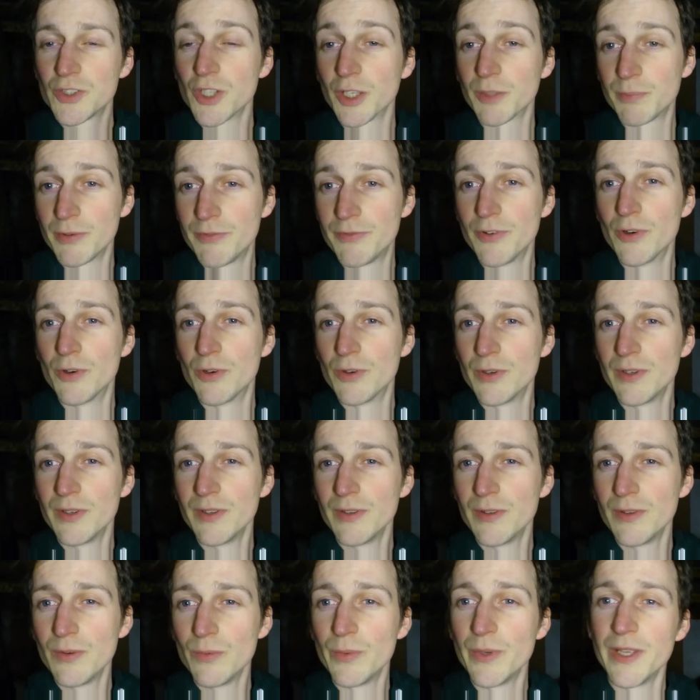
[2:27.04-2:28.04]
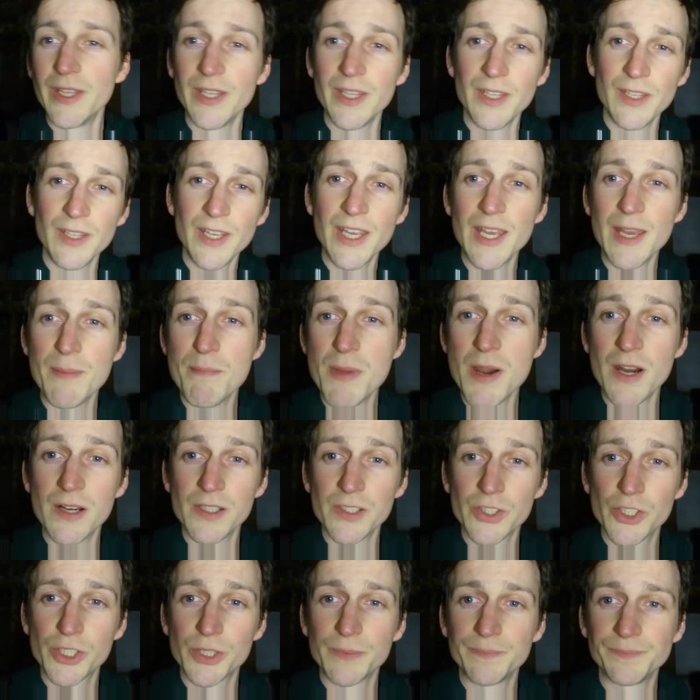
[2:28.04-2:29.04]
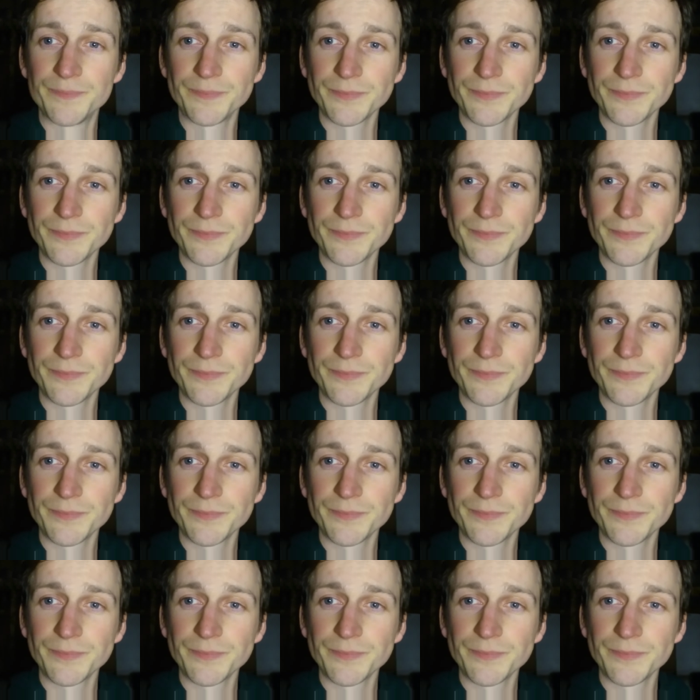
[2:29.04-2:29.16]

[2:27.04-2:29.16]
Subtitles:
just before we hit March.